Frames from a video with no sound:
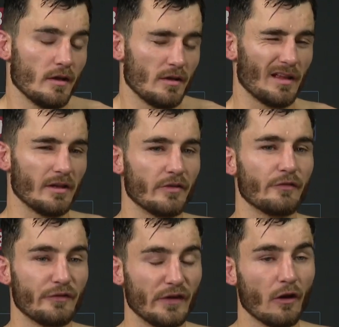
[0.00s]
like, you
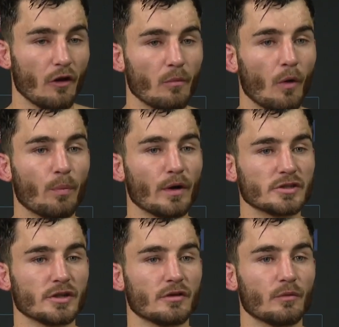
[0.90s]
feel a lot more
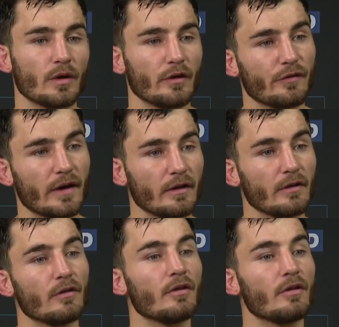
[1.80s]
pressure when you fight